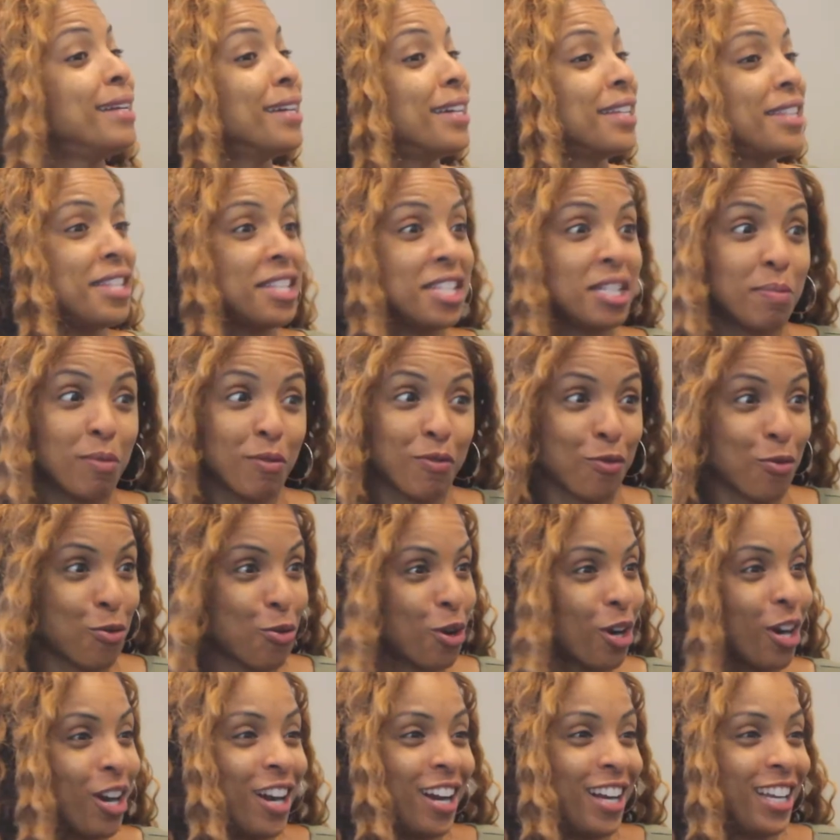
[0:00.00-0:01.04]
done this
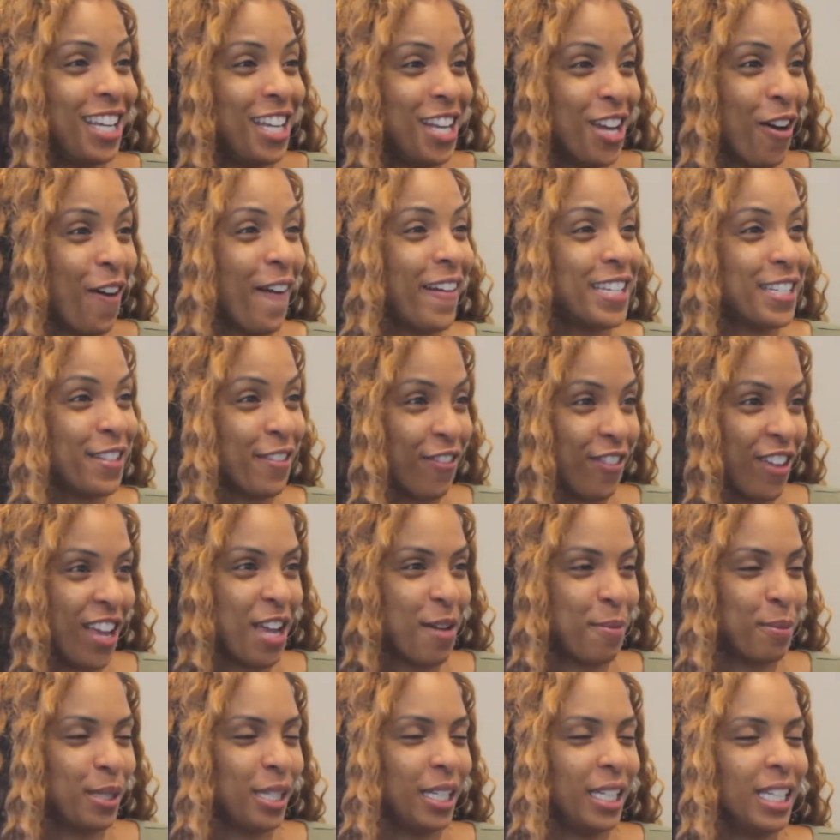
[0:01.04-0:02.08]
before, as a
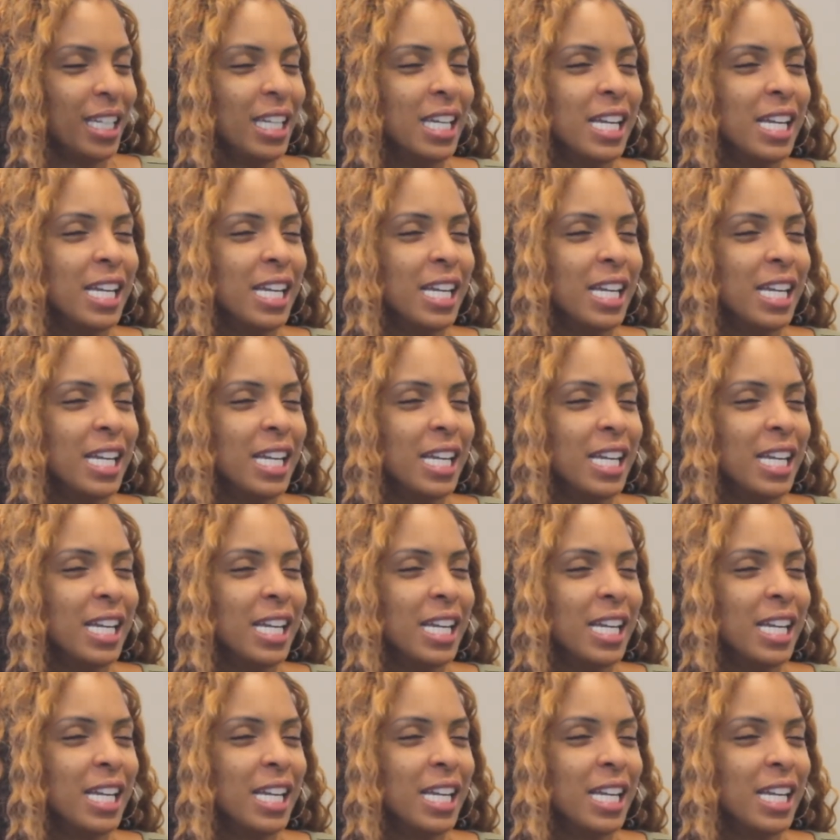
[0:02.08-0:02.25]
family.